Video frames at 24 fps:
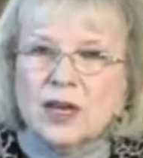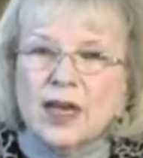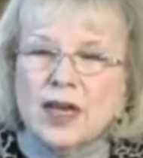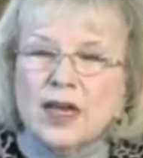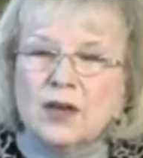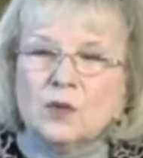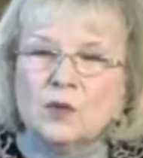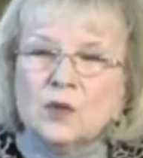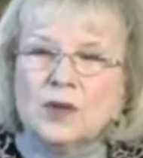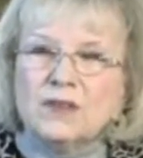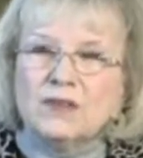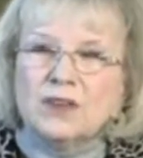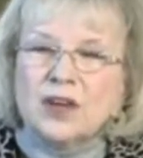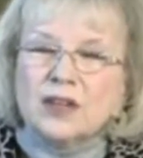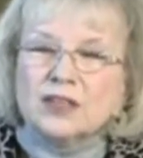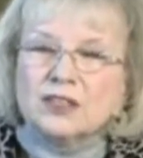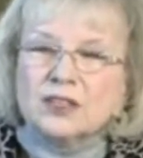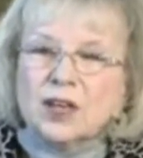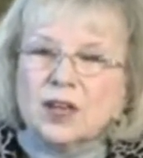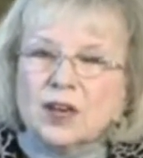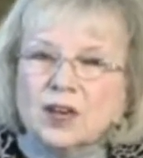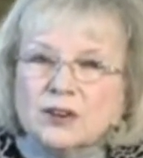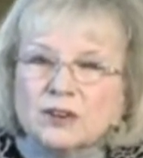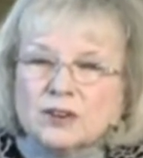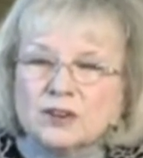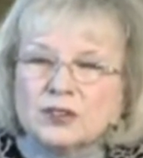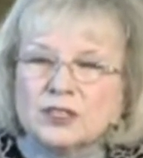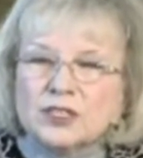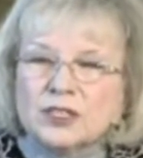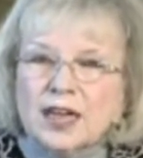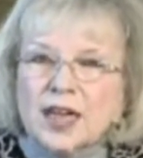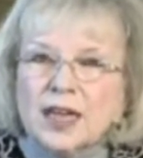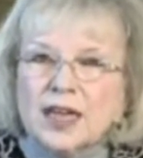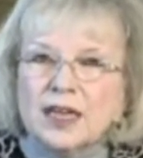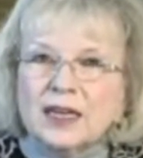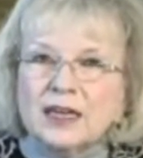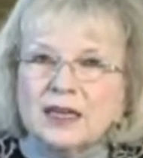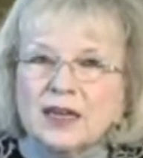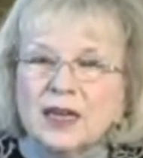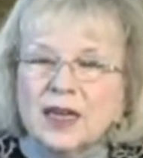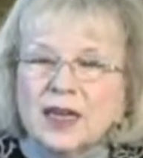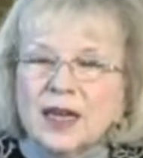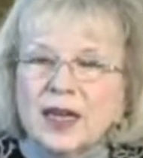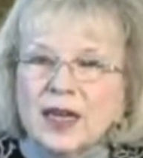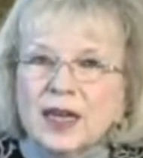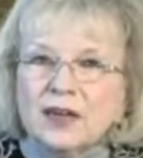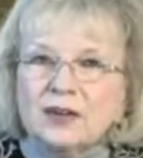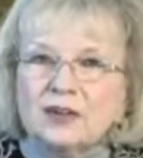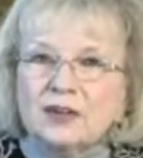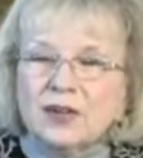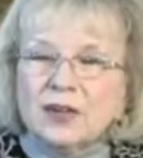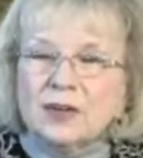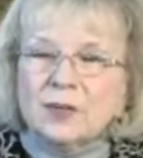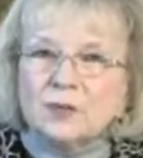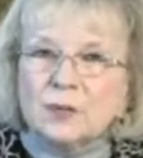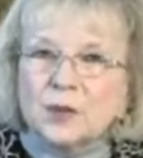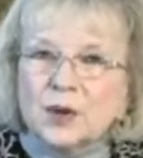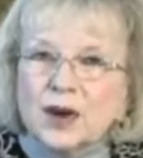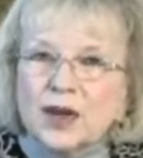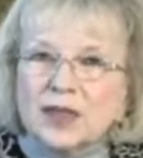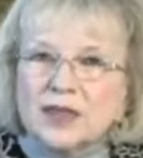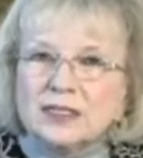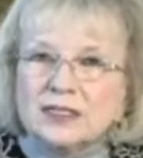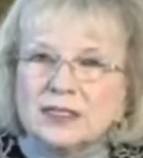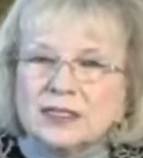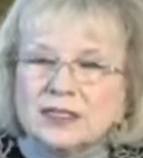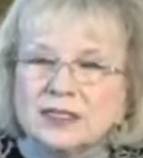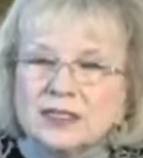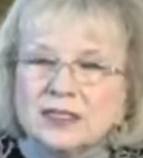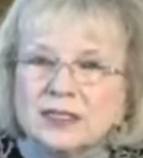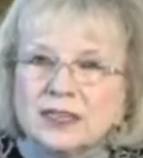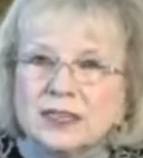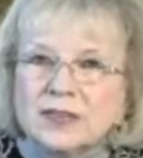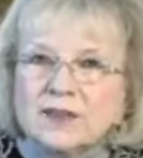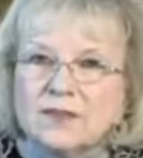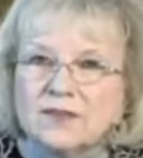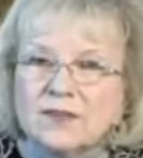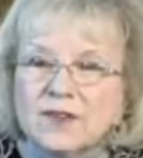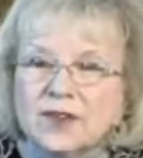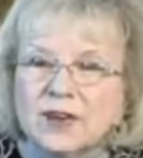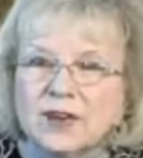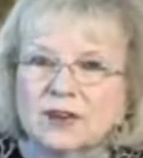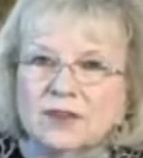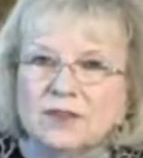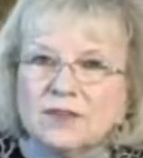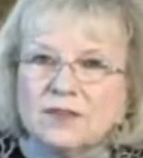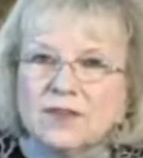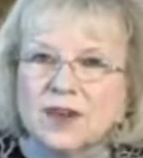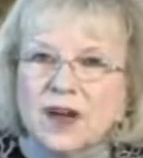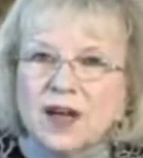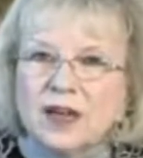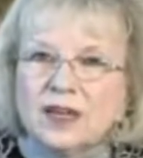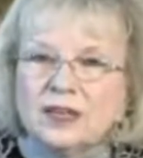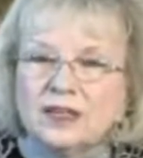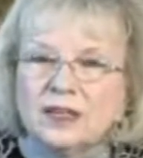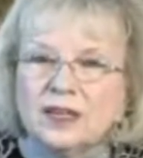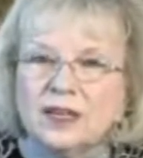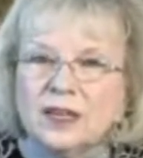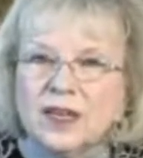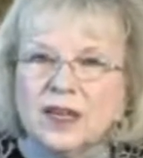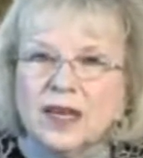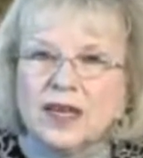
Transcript: And we've got to understand how to embrace instead of fear, fight,